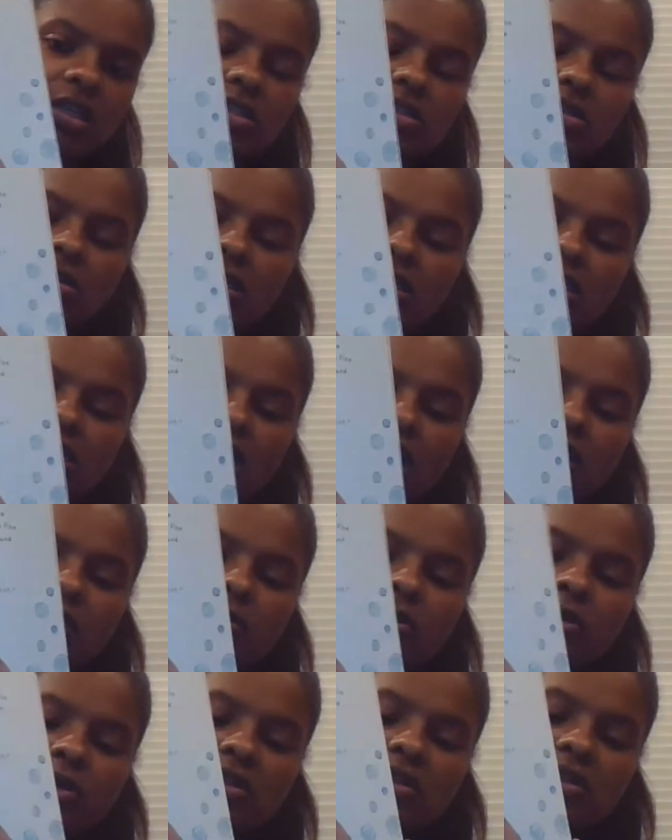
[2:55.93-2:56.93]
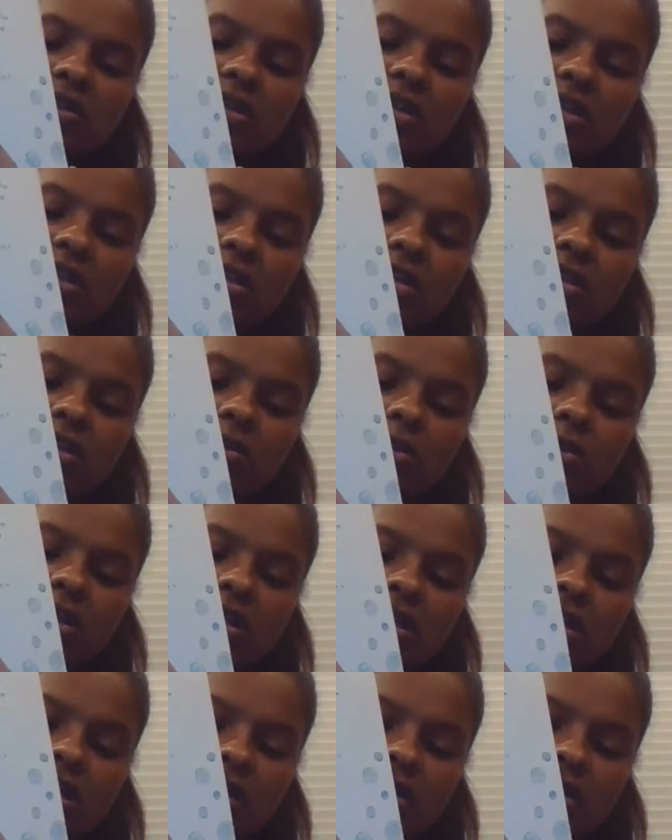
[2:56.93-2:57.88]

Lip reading: So these kind of books are you're going to want